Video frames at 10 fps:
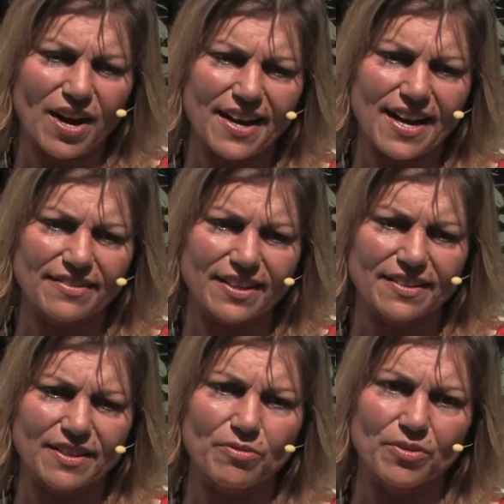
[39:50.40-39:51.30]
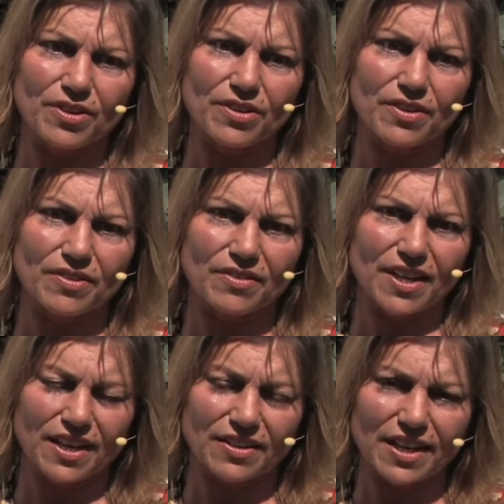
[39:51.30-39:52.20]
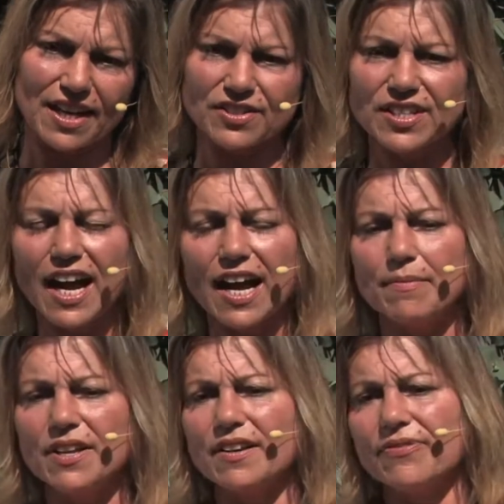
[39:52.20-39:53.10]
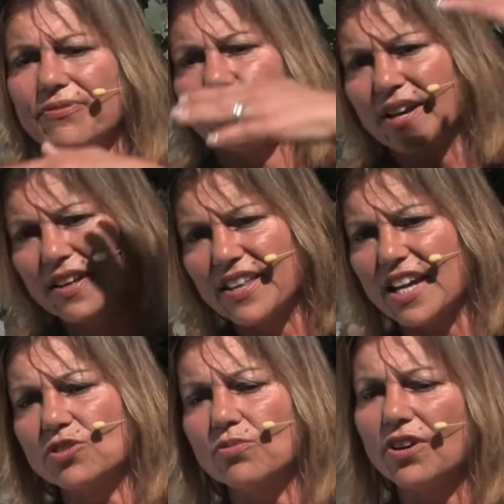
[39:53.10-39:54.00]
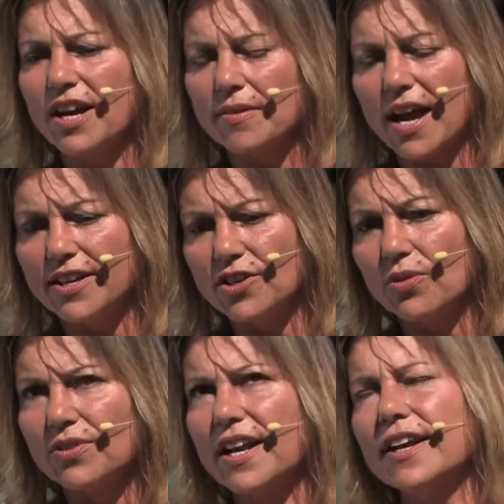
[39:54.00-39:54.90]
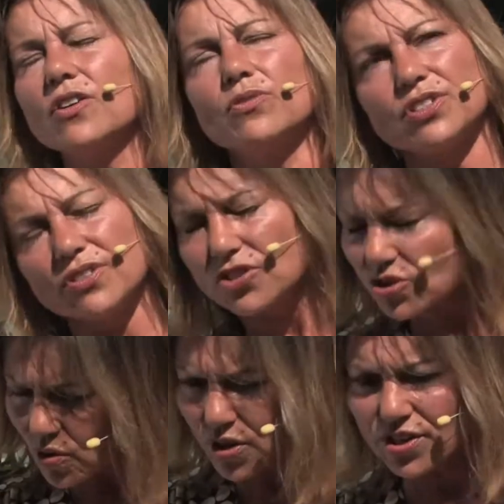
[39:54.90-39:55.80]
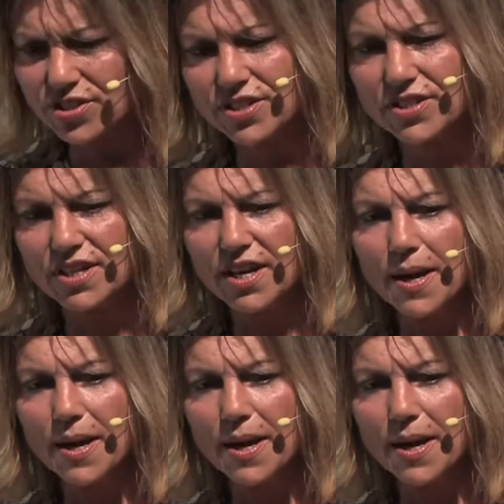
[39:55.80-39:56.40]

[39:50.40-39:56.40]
why I think that we're in the end time. And if that's where I know that I go to the source.